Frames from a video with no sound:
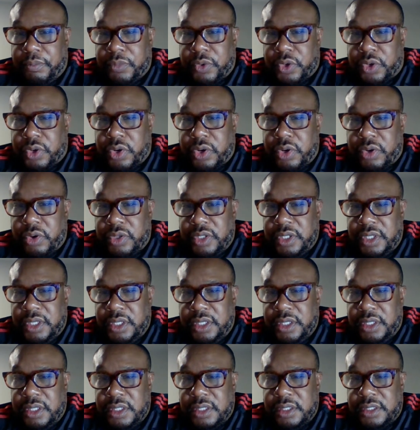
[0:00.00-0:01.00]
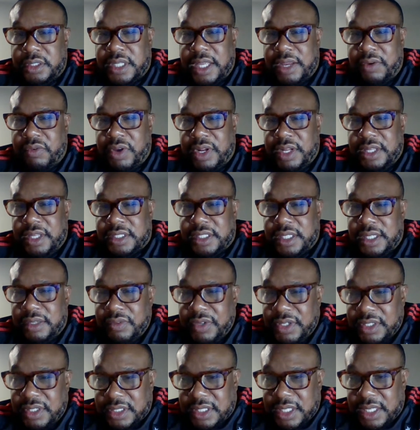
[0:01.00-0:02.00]
Curly, Stay Ready
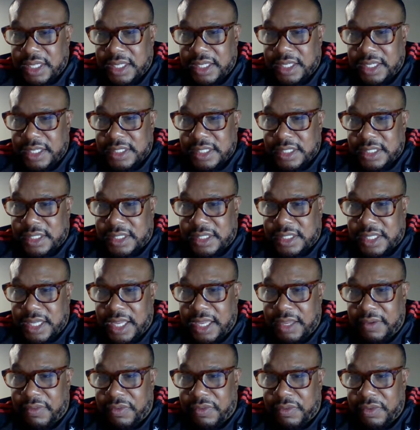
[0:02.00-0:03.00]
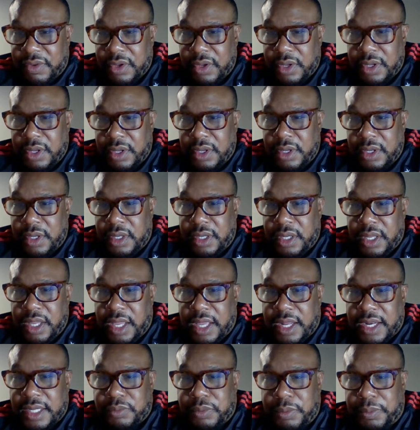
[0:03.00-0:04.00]
TV said, is it safe?
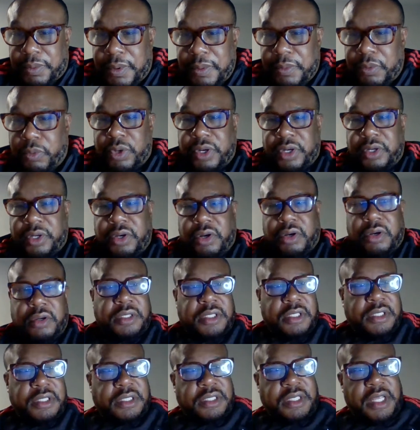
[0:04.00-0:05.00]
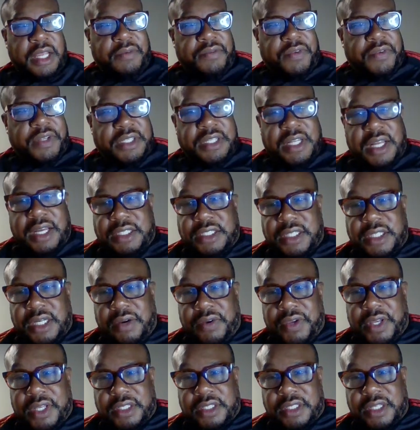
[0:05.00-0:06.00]
Yeah, that's what people want to know. Is it safe? Is
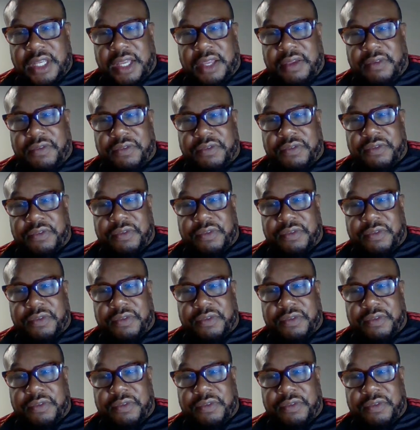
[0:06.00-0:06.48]
Nigeria safe?